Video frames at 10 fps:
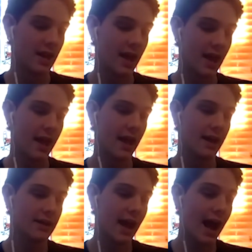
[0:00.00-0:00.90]

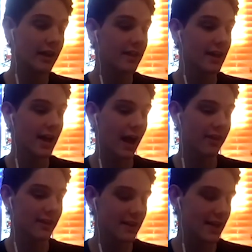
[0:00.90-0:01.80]
And I think
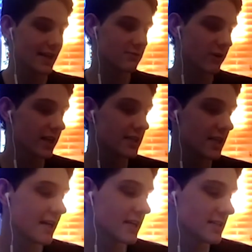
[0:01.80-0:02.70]
the Nets really did
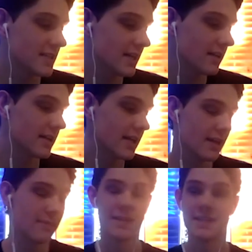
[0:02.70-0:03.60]
get a steal in
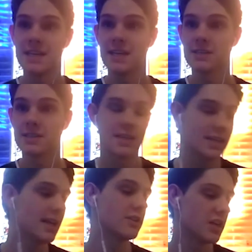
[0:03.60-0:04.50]
him and
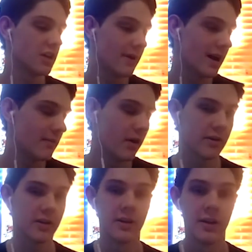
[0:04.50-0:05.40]
TLC and Jeremiah
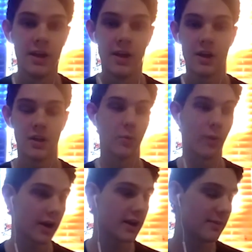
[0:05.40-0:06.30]
Martin,
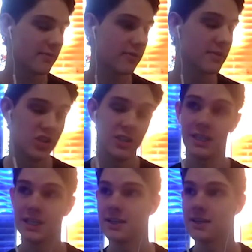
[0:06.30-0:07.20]
working up from the G
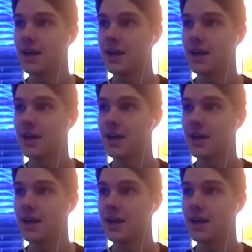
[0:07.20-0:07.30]
League.